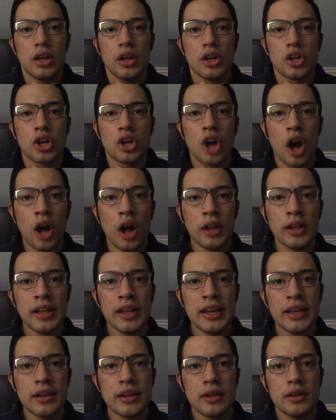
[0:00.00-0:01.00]

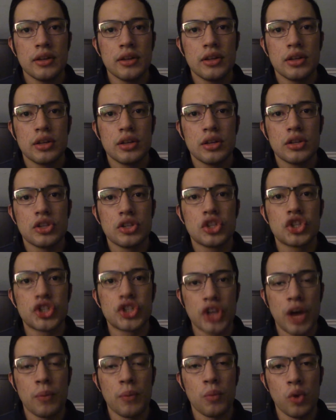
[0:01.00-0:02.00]
Calling
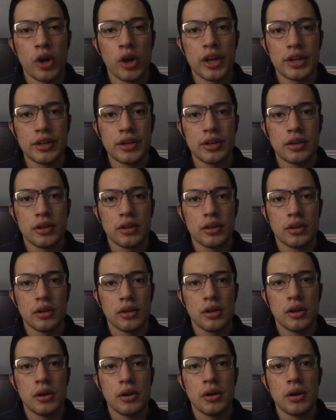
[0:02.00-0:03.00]
someone
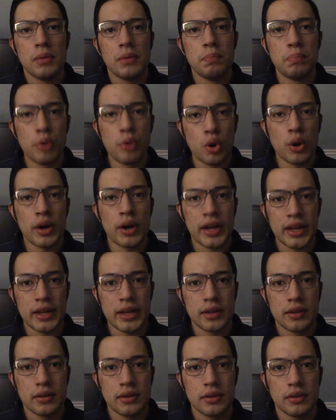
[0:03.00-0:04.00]
boy
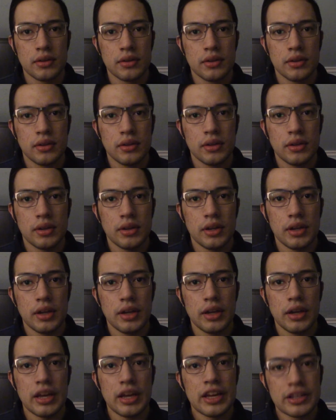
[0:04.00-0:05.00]

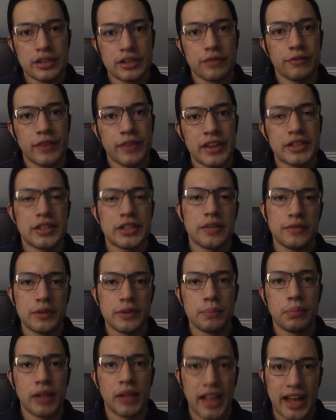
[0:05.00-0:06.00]
is offensive to
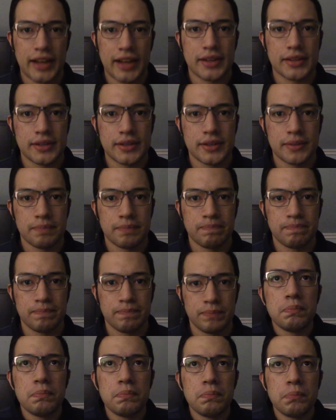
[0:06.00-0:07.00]
blacks.
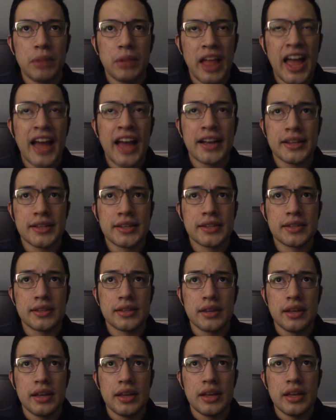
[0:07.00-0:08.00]

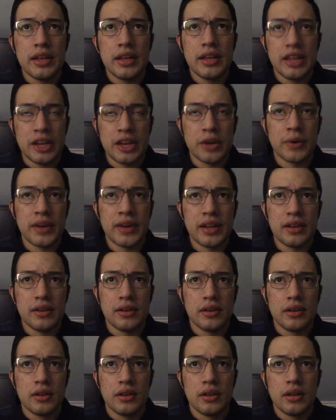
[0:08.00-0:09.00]
Blacks hear it
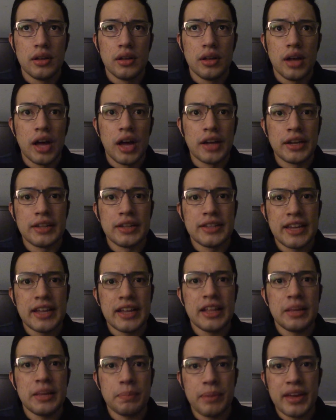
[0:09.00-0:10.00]
on a
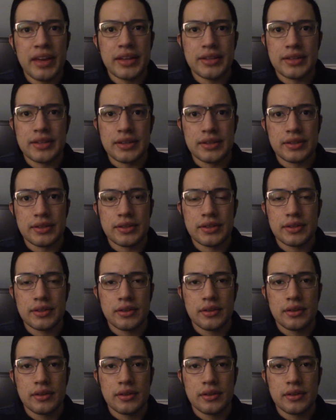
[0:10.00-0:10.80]
daily basis.